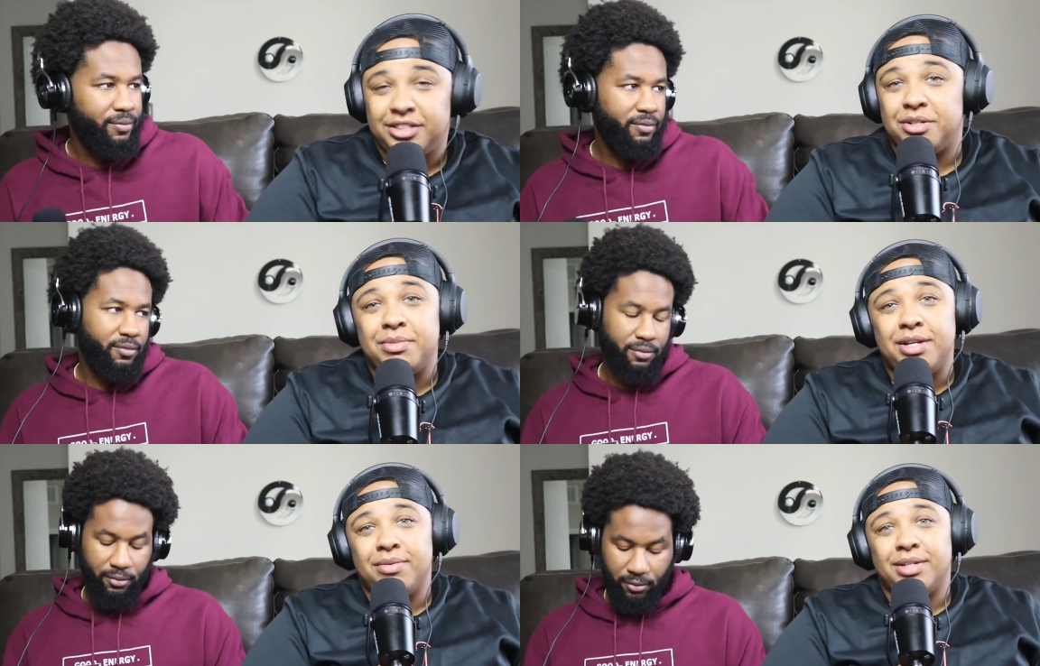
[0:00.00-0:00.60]
Speaker 1: To
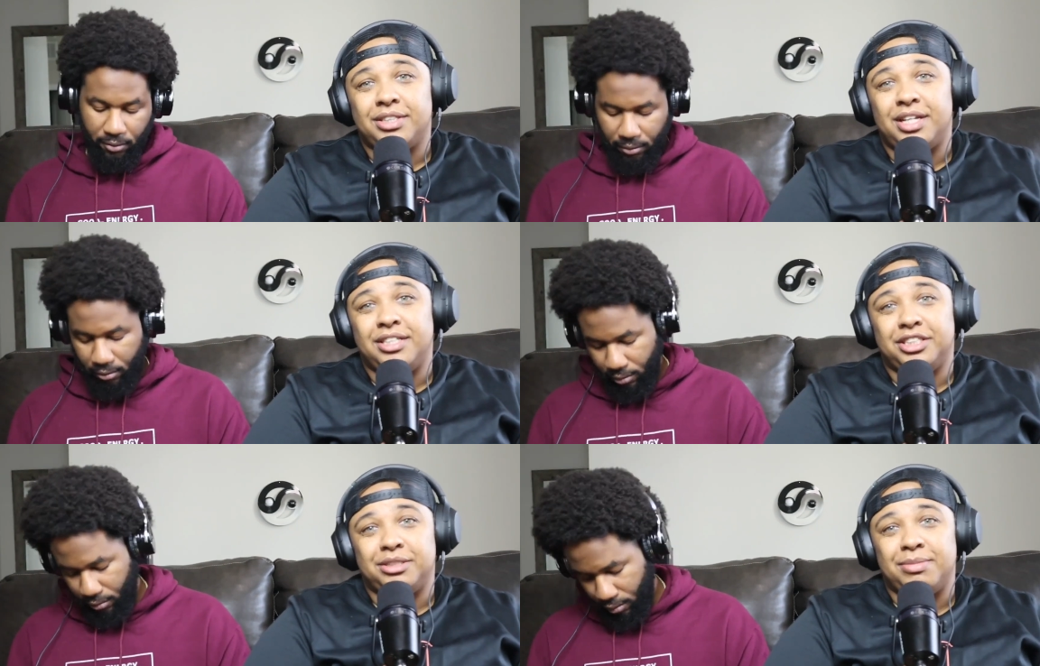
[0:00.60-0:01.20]
me,
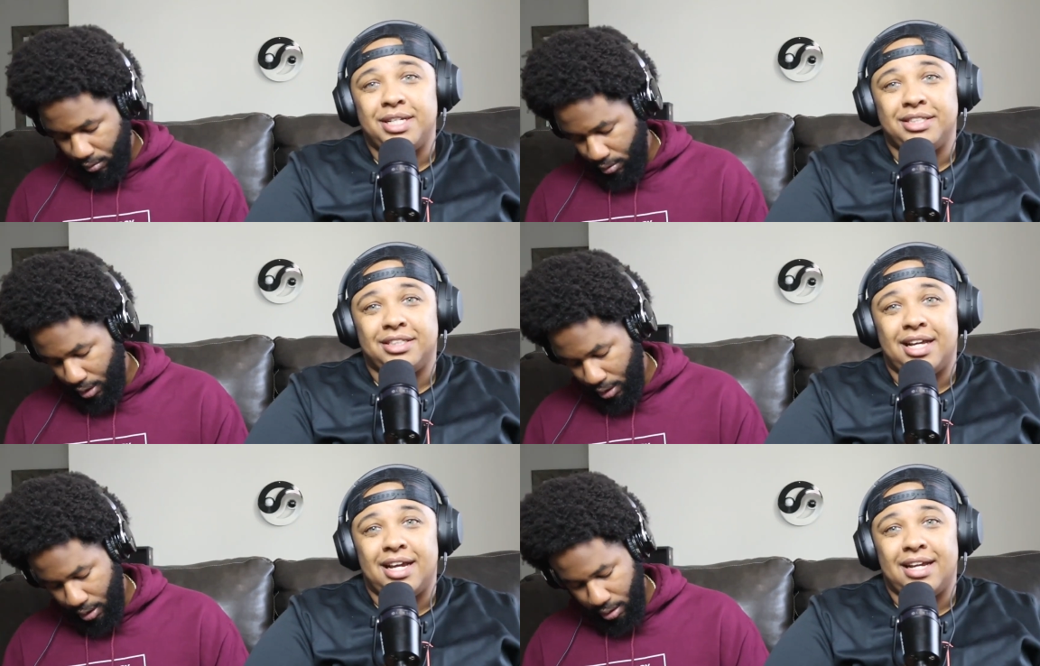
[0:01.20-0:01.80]
risky just
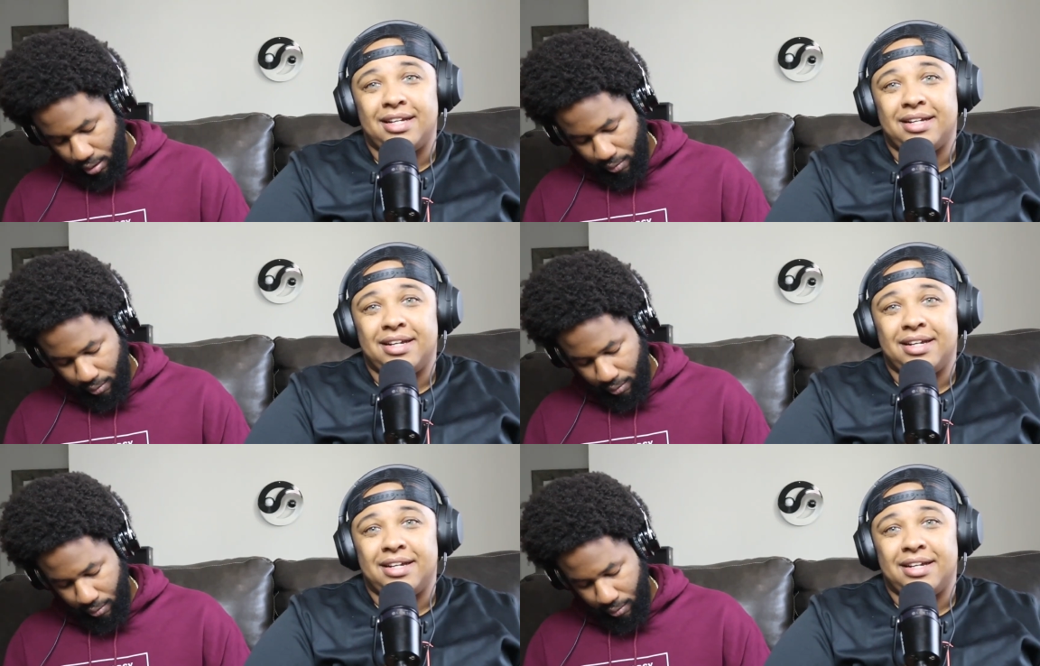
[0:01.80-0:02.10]
means like...